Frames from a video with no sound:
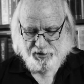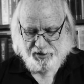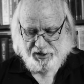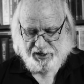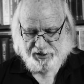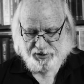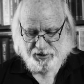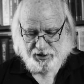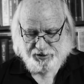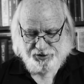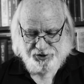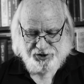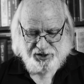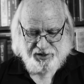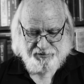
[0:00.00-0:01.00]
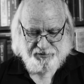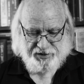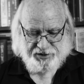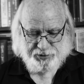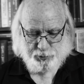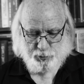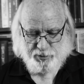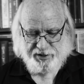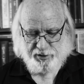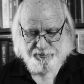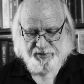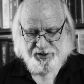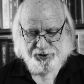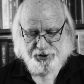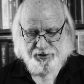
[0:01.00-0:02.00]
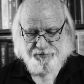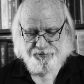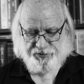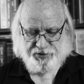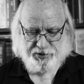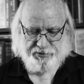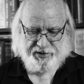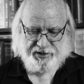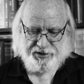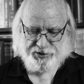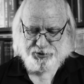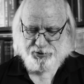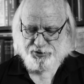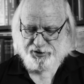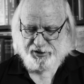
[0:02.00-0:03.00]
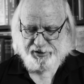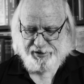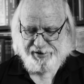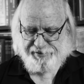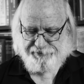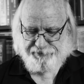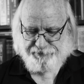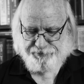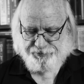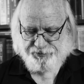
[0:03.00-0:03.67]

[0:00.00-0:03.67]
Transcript: He had not achieved his real mission during his earthly life.